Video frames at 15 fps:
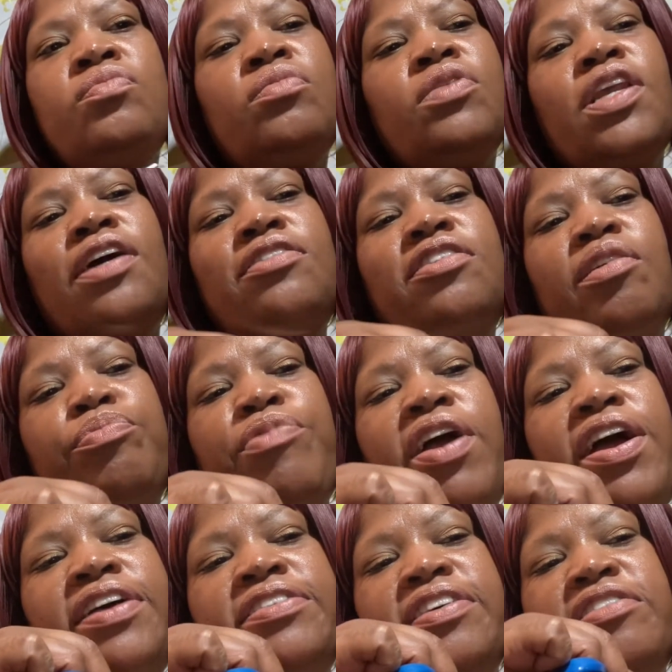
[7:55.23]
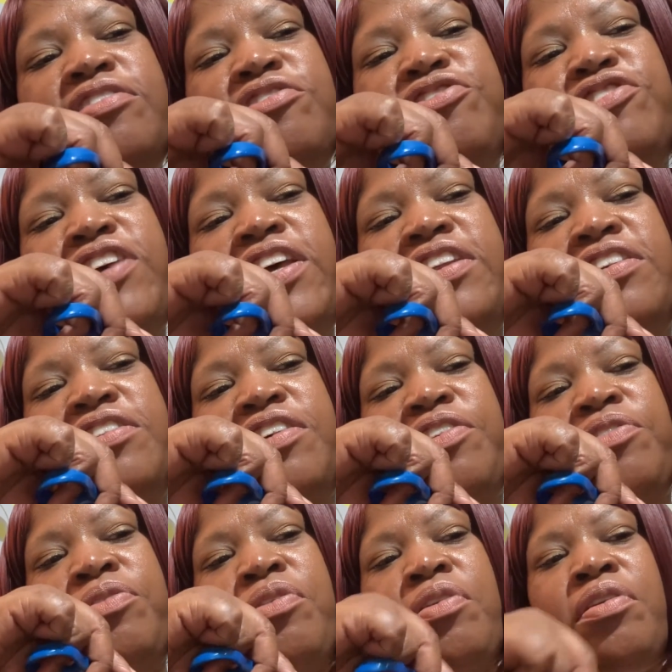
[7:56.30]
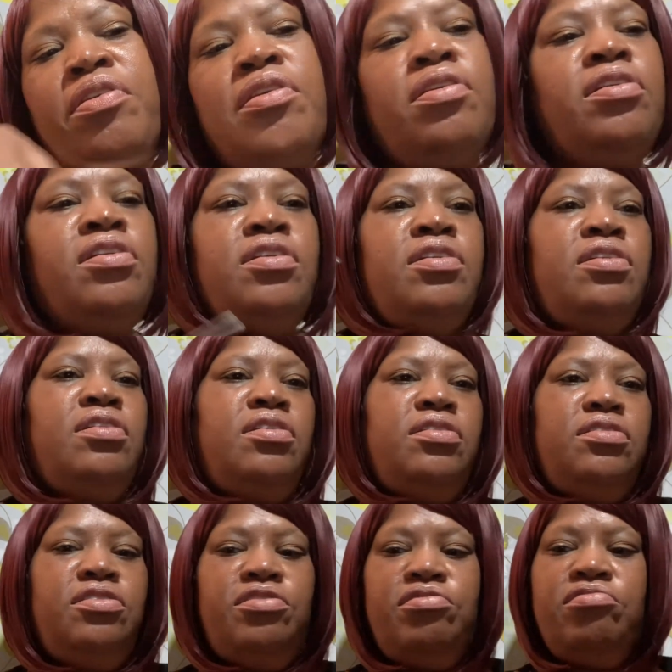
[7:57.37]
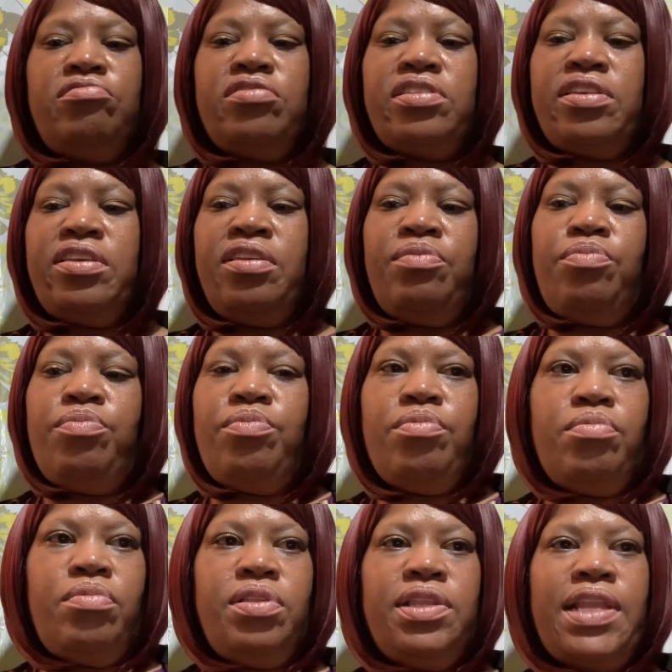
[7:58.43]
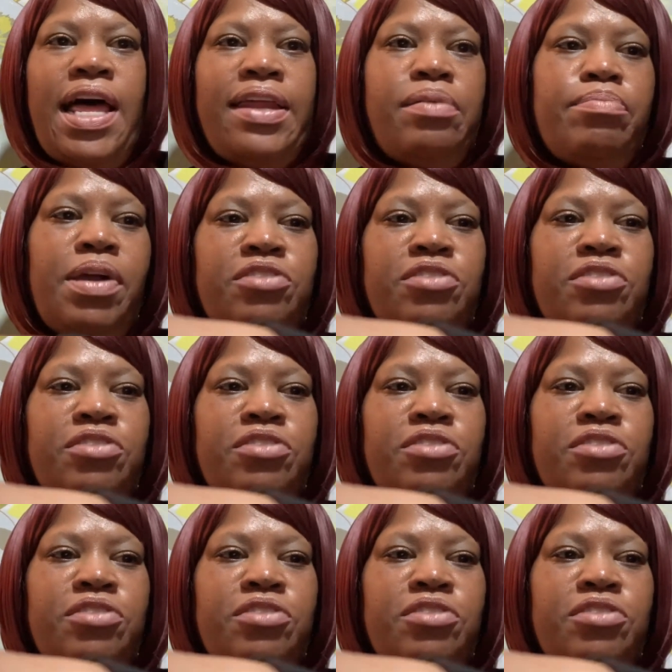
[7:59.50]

I'm surprised at the shedding though. And usually a lot of my